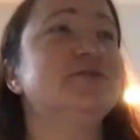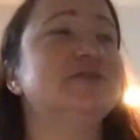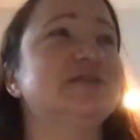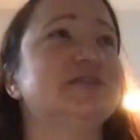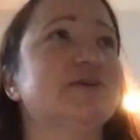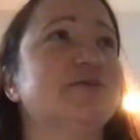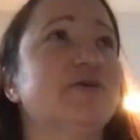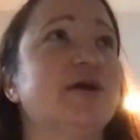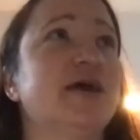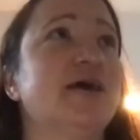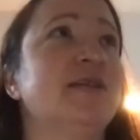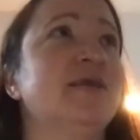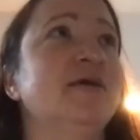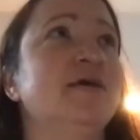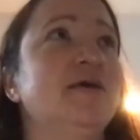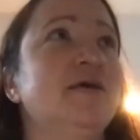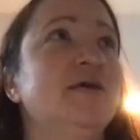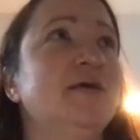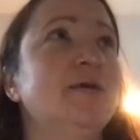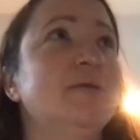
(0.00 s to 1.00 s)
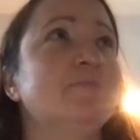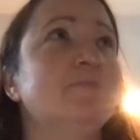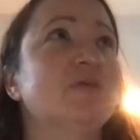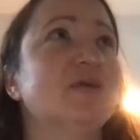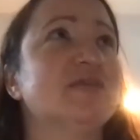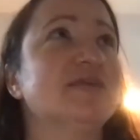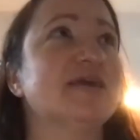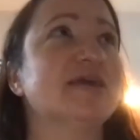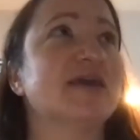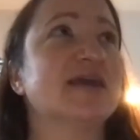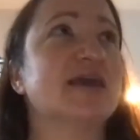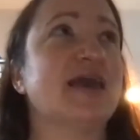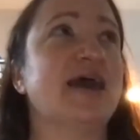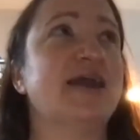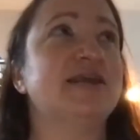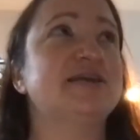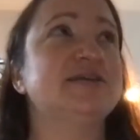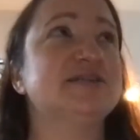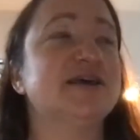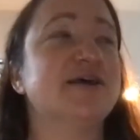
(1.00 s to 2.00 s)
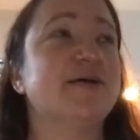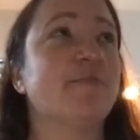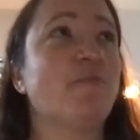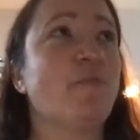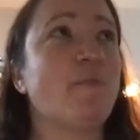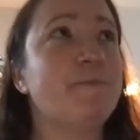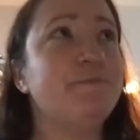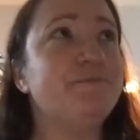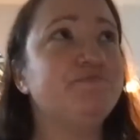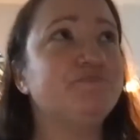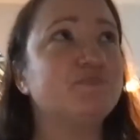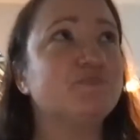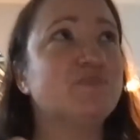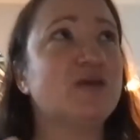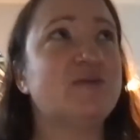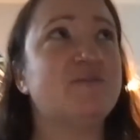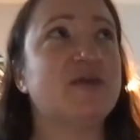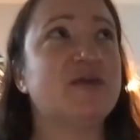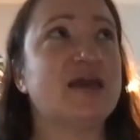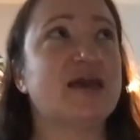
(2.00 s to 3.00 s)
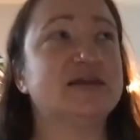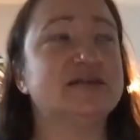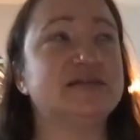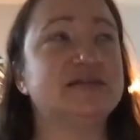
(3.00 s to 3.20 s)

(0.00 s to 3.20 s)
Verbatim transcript: to it. Mm. But I hmm. think Canada maybe has